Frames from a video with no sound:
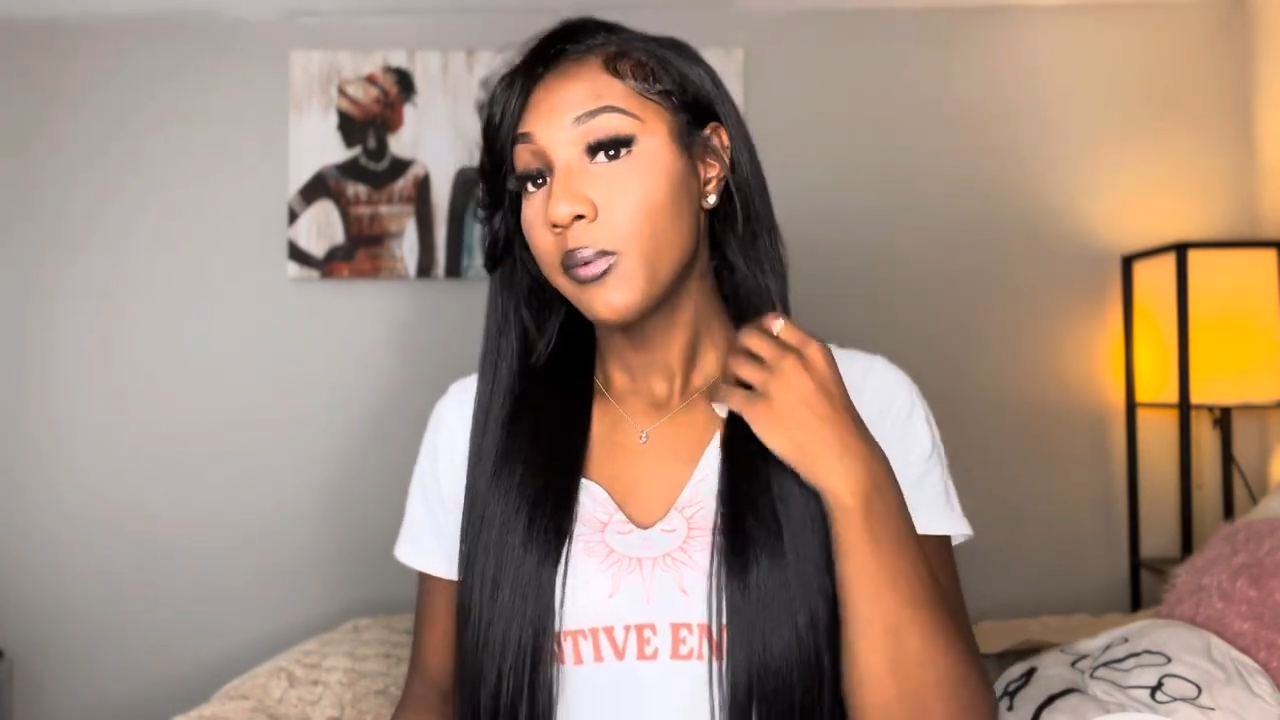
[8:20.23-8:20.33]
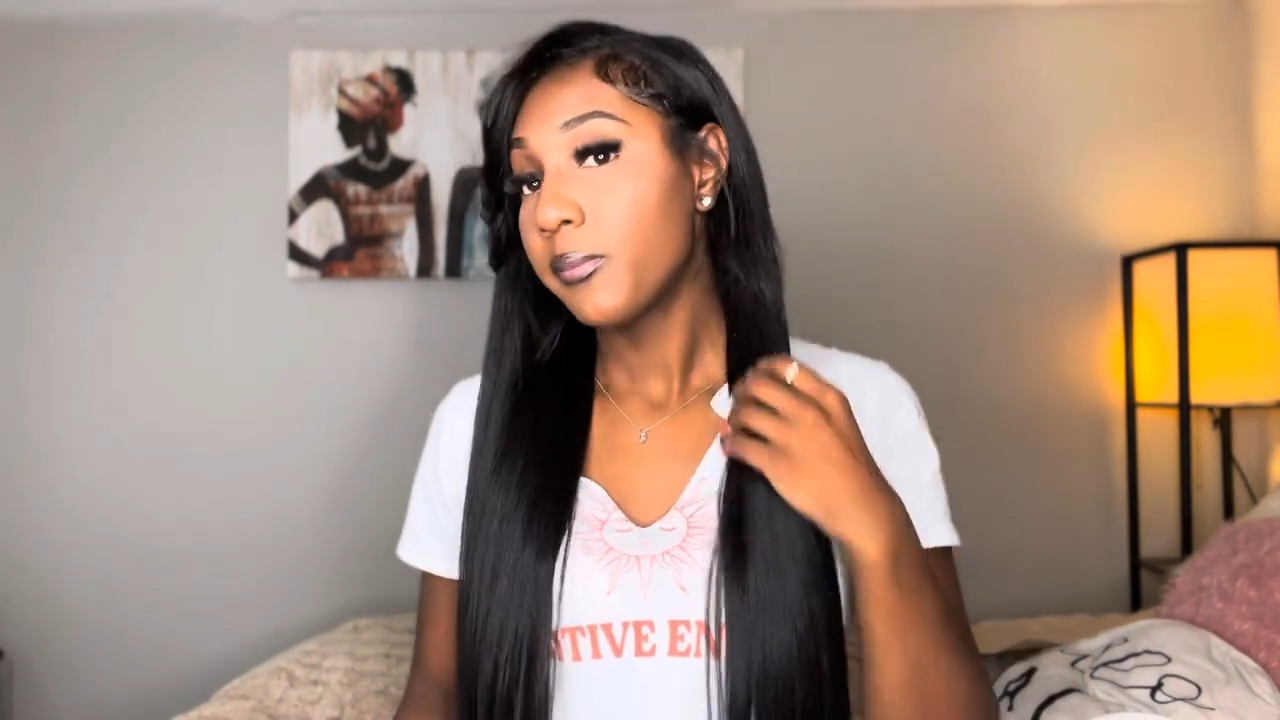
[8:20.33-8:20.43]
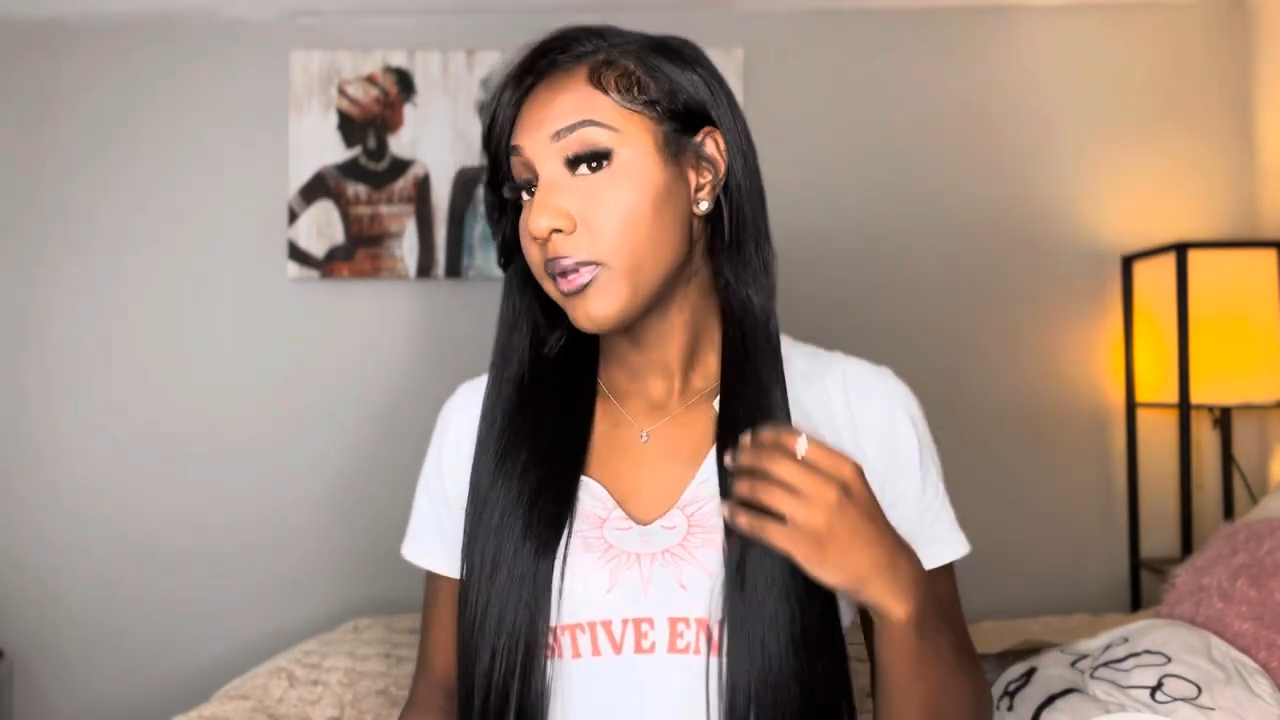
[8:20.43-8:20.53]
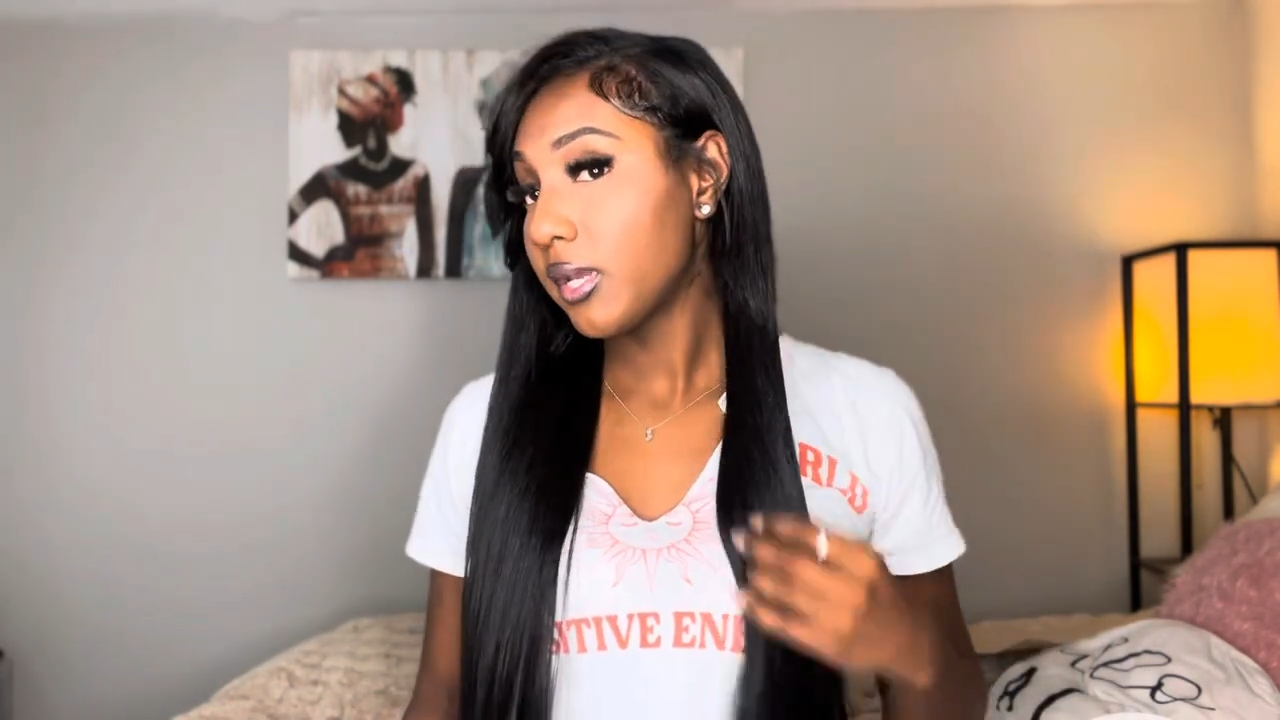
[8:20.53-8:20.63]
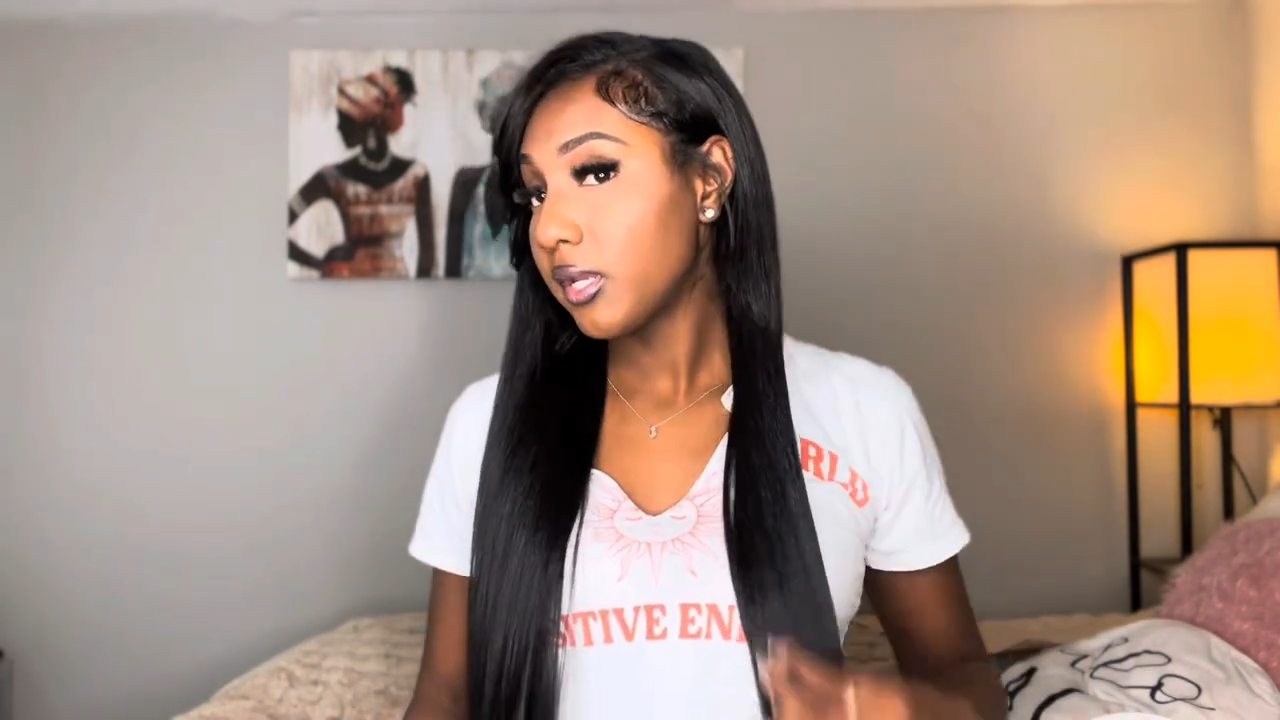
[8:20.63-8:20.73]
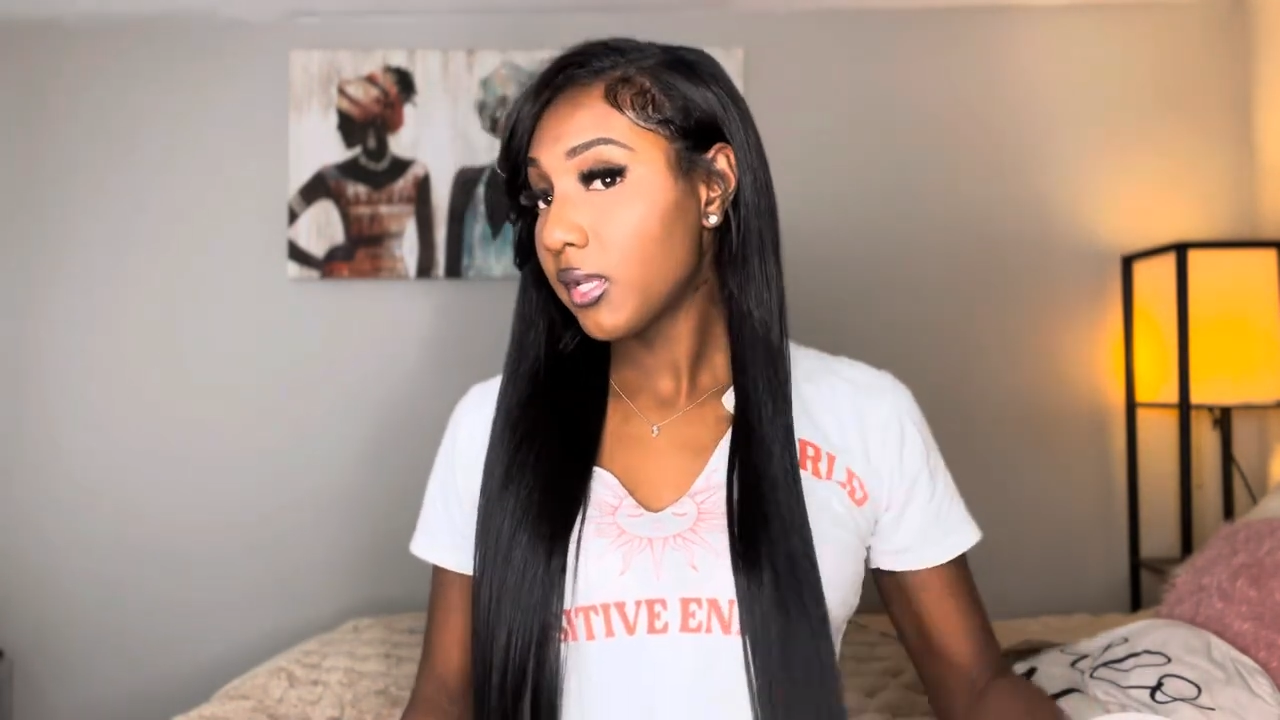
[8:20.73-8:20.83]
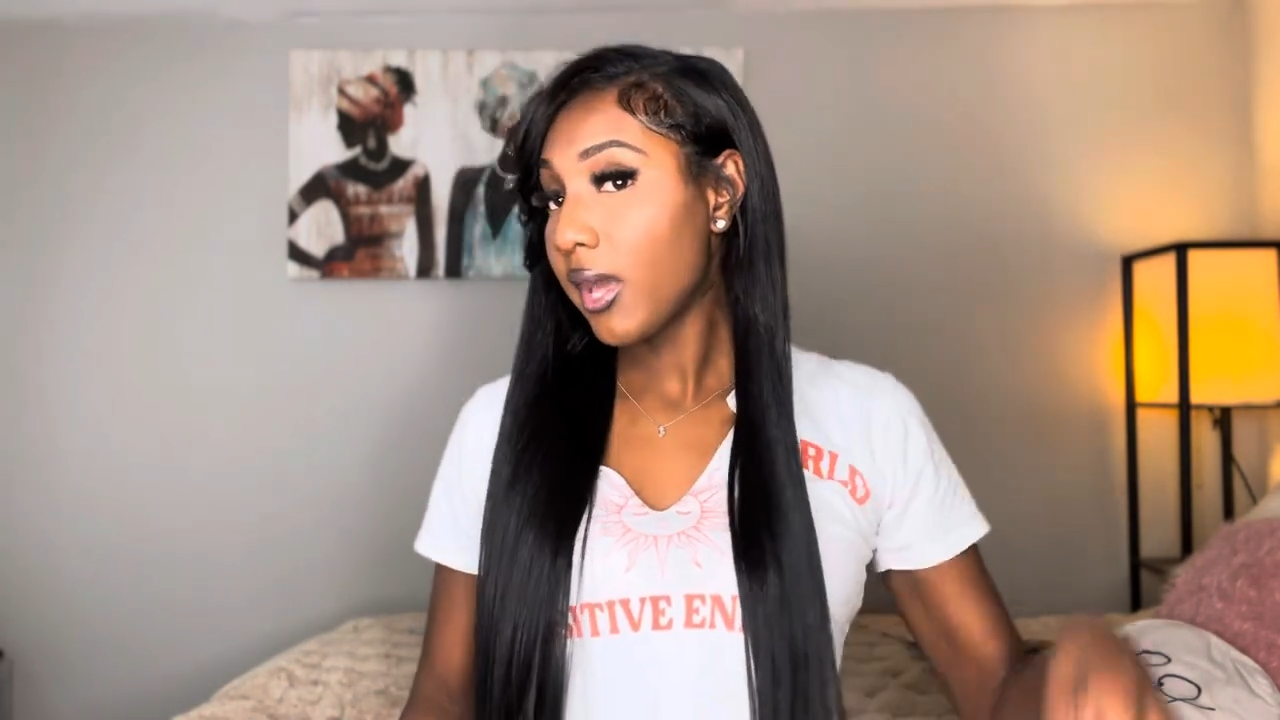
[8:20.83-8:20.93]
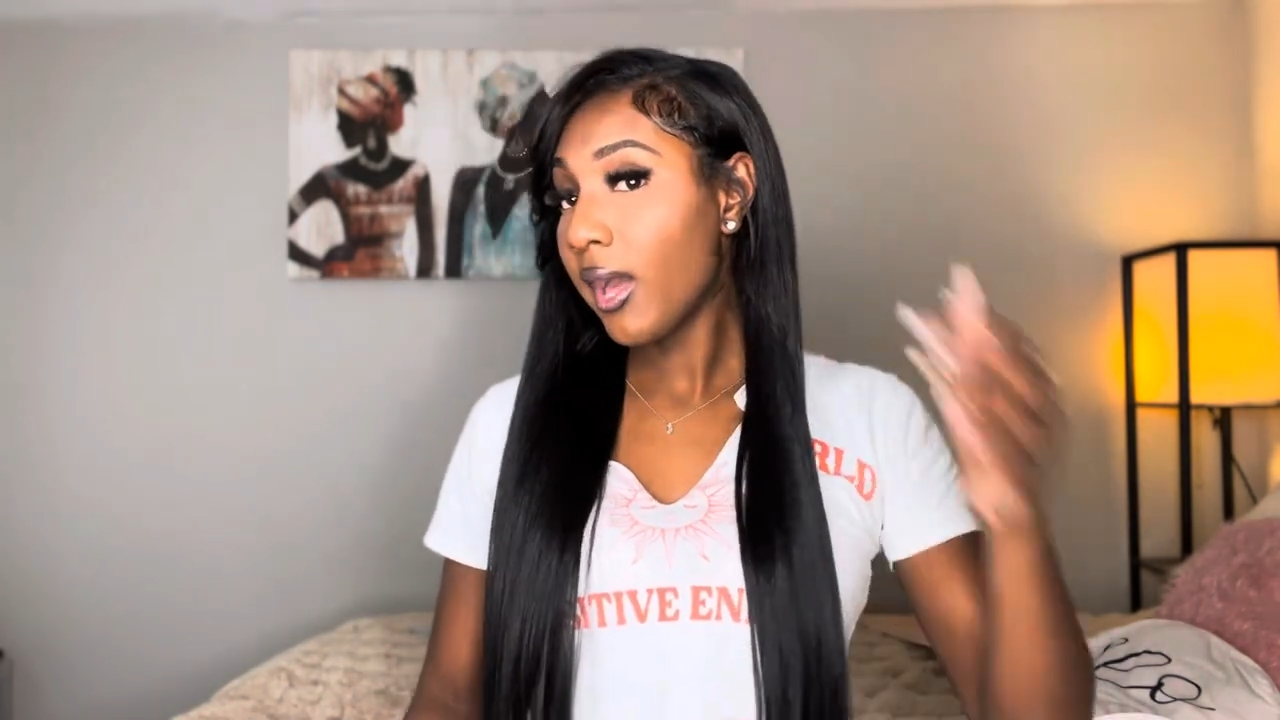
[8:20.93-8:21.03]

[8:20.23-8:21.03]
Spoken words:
But